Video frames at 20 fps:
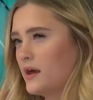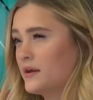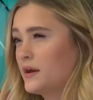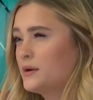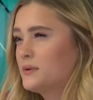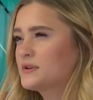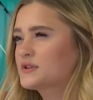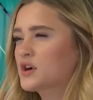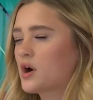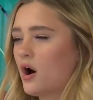I
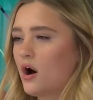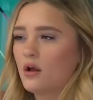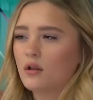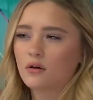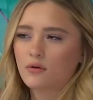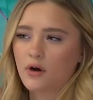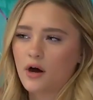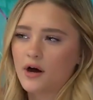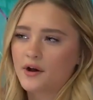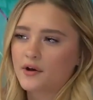think it was
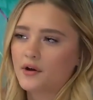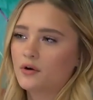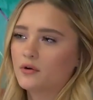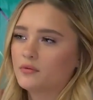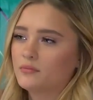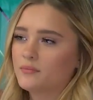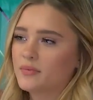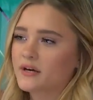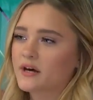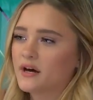
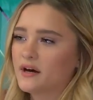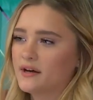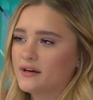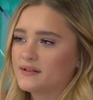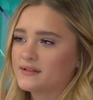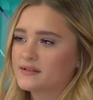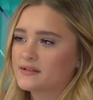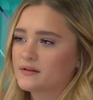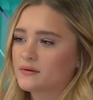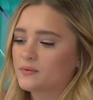Colorado
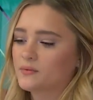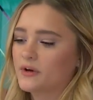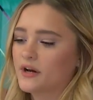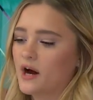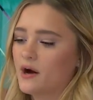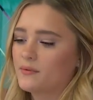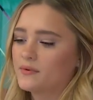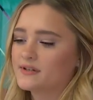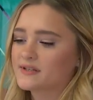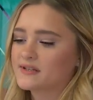because
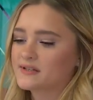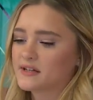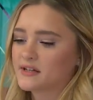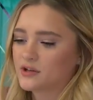when I was